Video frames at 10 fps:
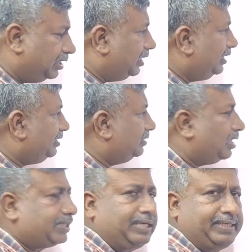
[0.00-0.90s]
generally these
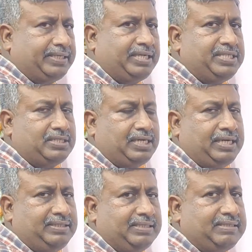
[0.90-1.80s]
are categorized
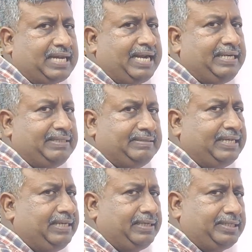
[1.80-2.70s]
as a sand,
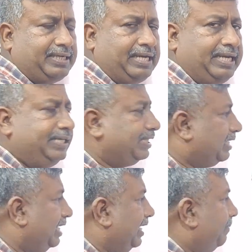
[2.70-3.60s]
silt,
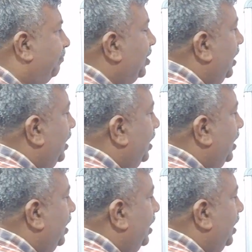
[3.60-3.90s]
and clay.